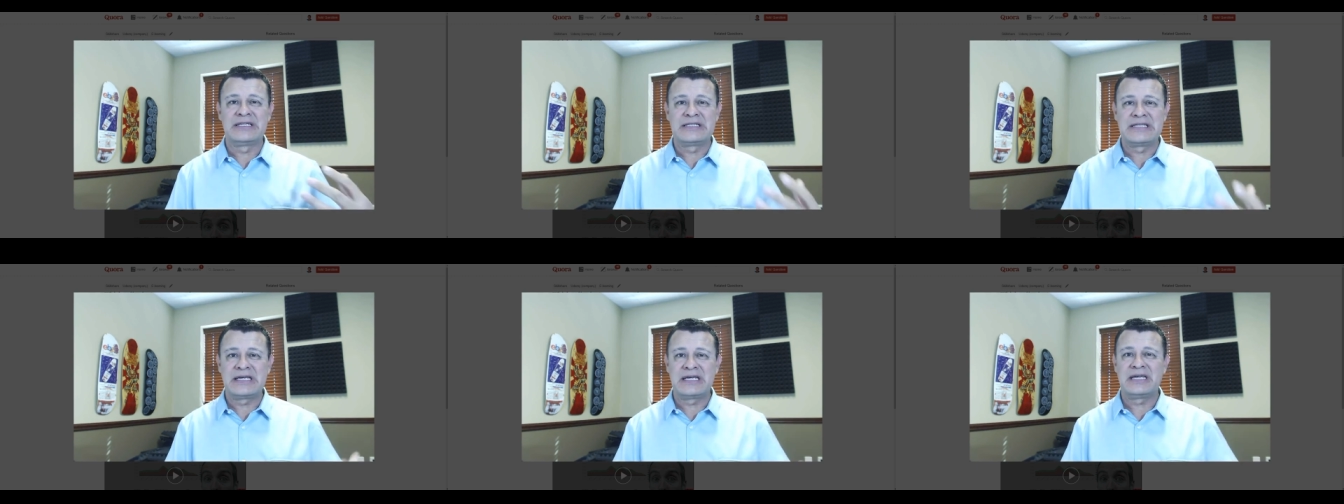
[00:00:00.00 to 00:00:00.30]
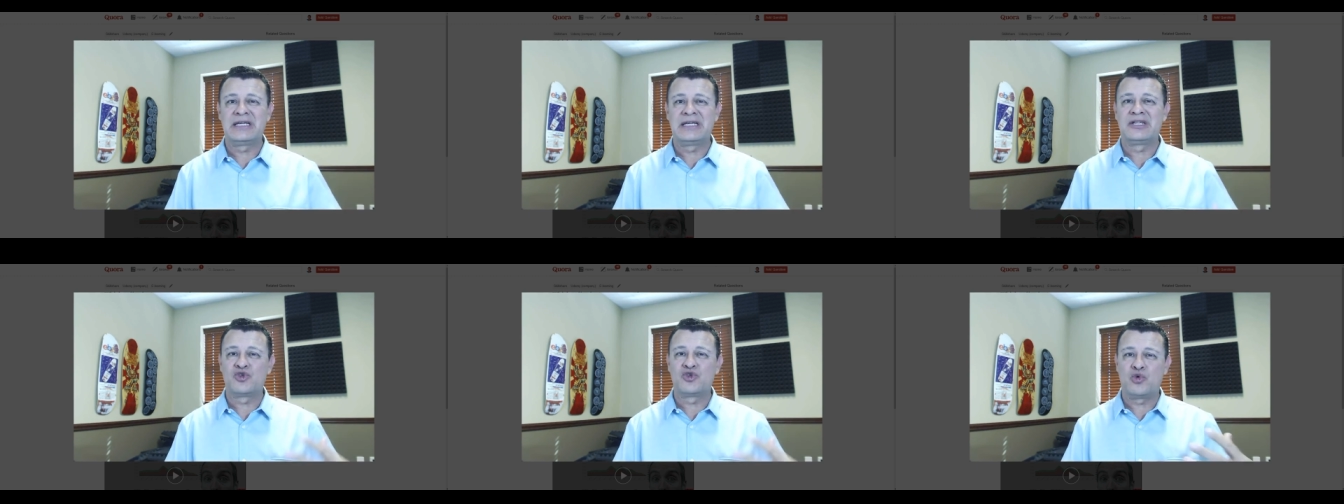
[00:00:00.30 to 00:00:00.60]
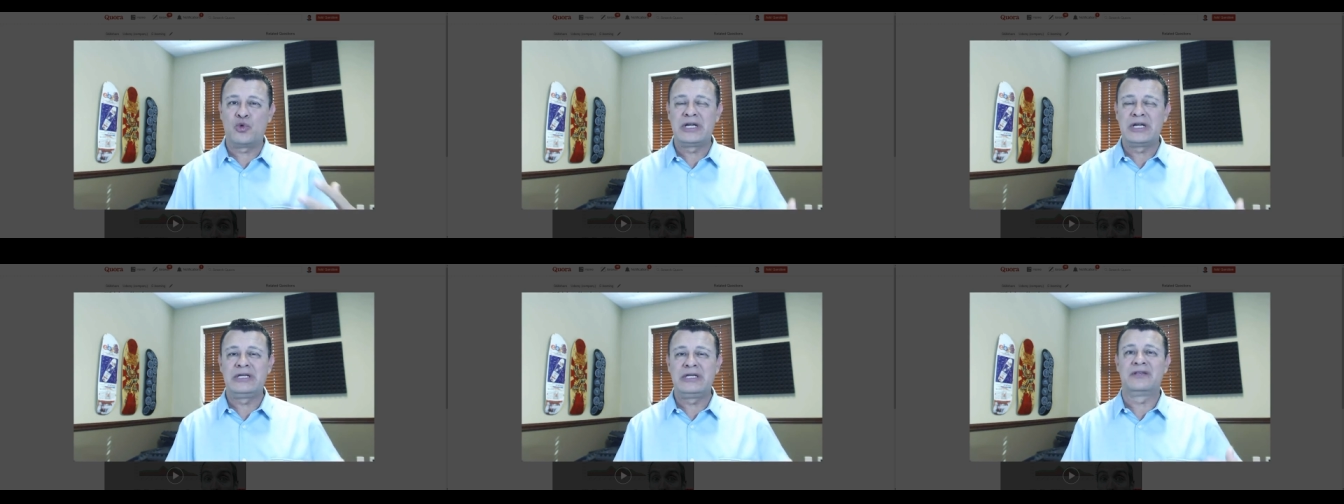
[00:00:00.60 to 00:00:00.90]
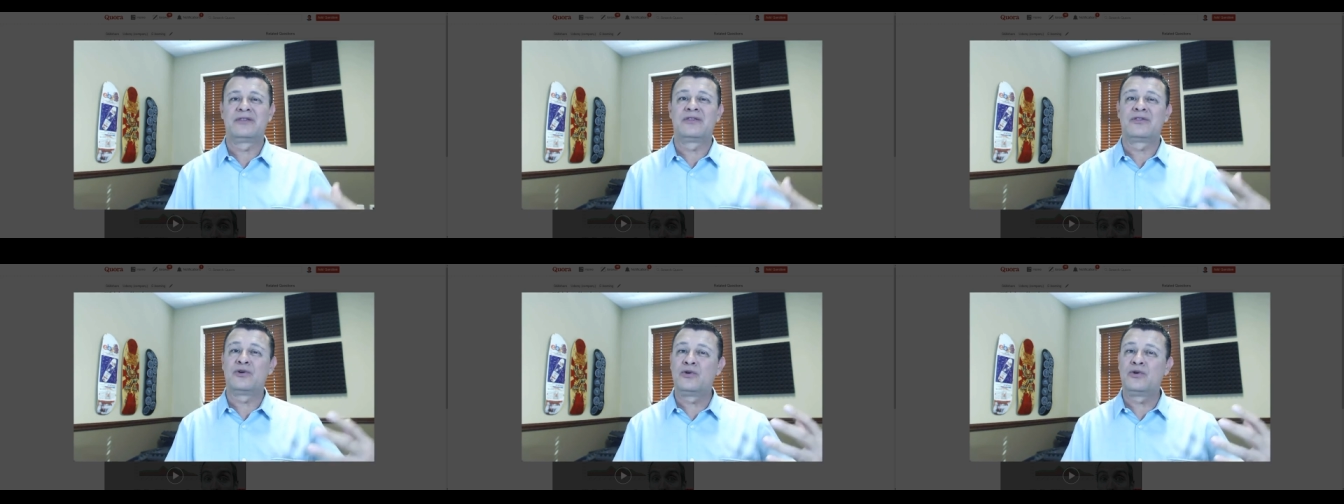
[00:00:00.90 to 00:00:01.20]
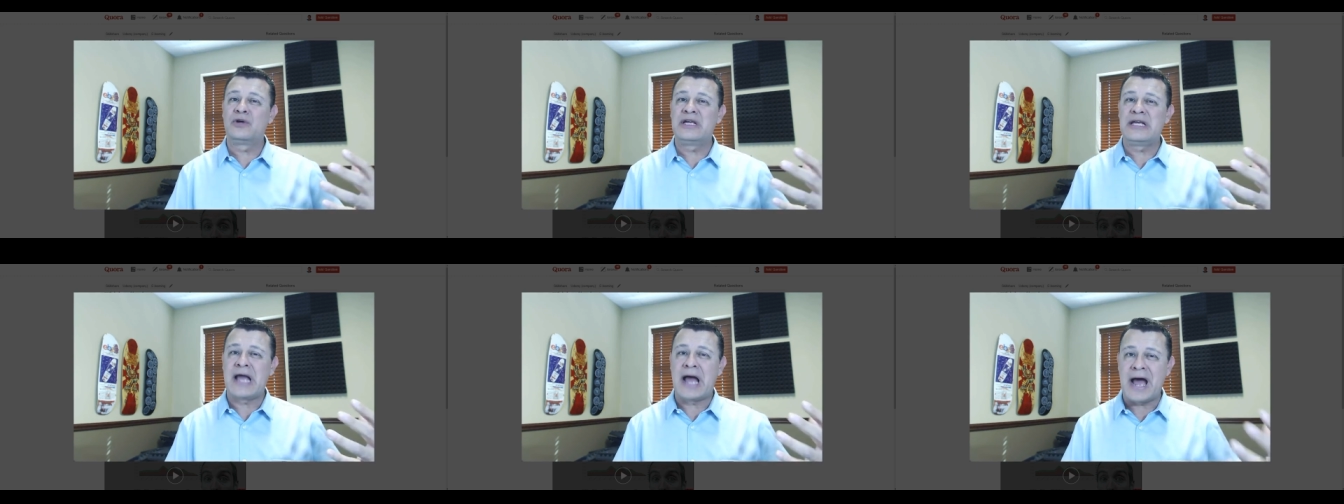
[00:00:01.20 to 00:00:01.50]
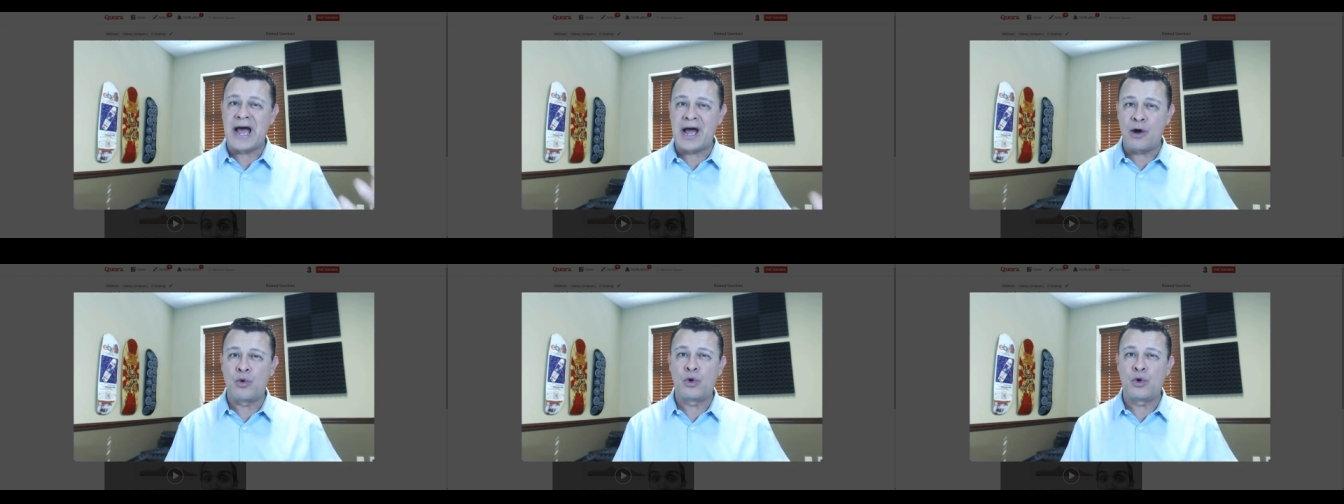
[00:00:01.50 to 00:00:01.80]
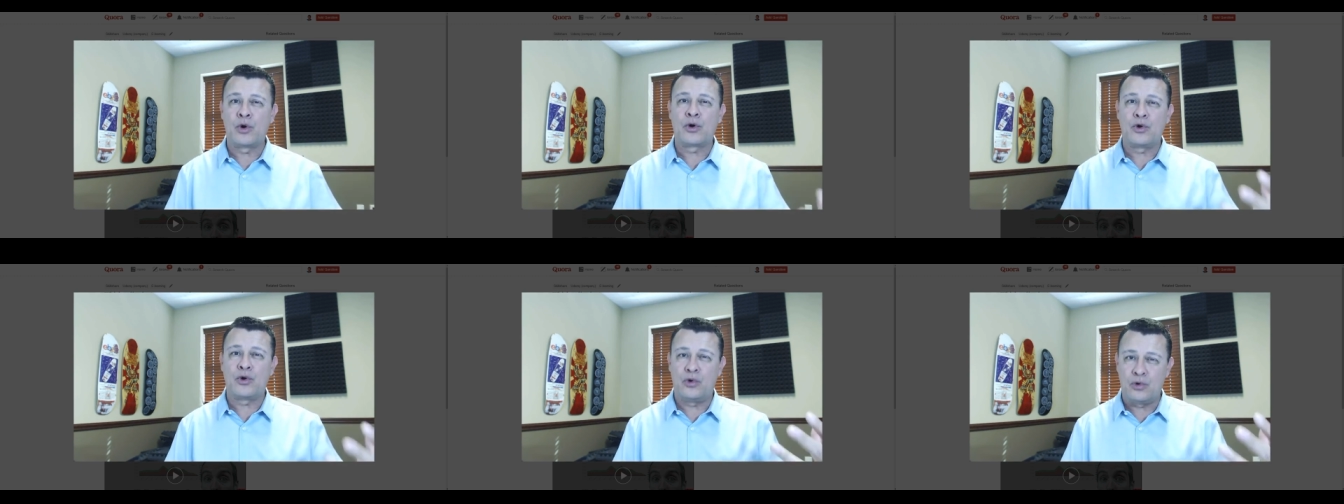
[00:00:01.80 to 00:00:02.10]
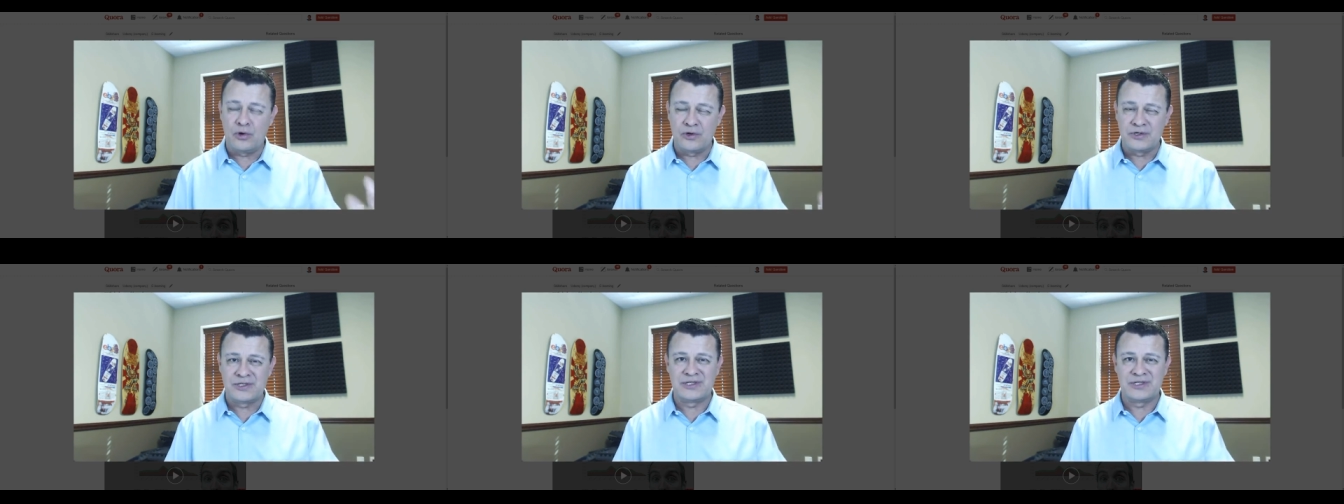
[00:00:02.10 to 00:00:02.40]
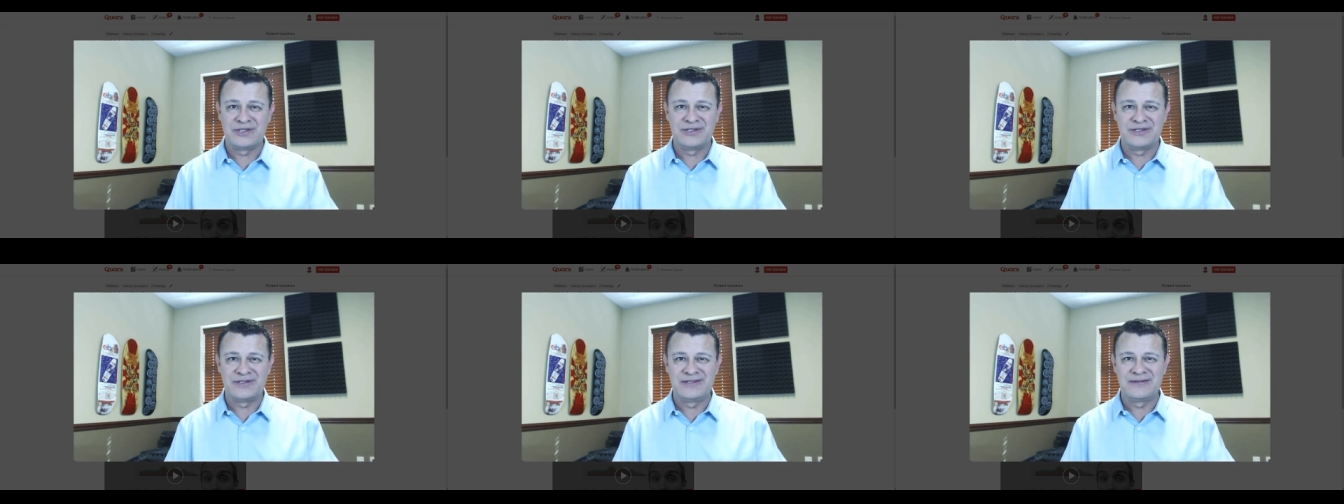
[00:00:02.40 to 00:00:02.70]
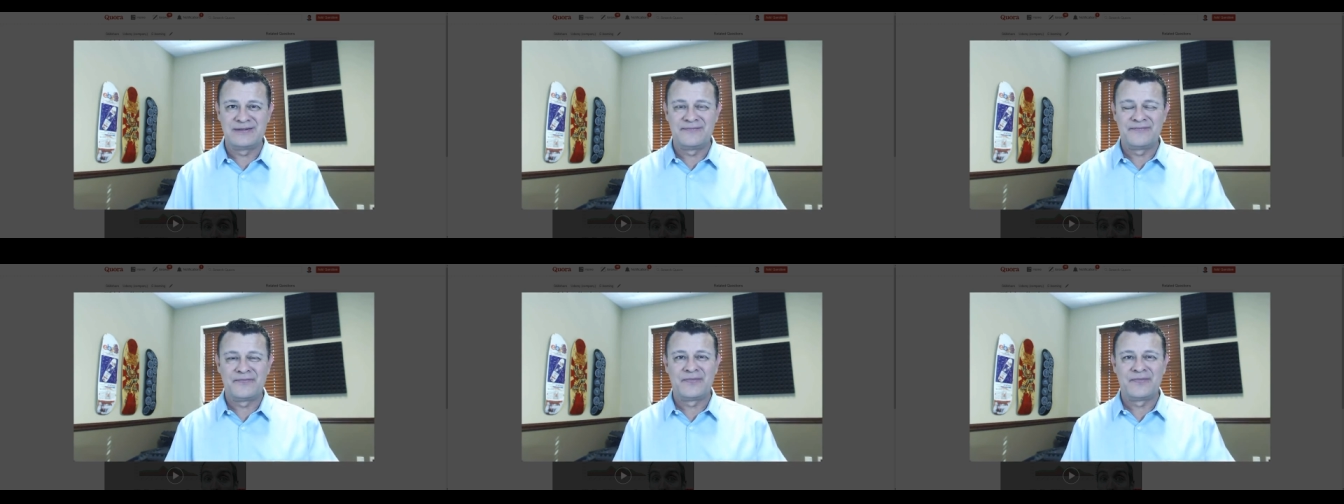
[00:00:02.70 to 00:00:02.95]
10 and 20 and 30 hour courses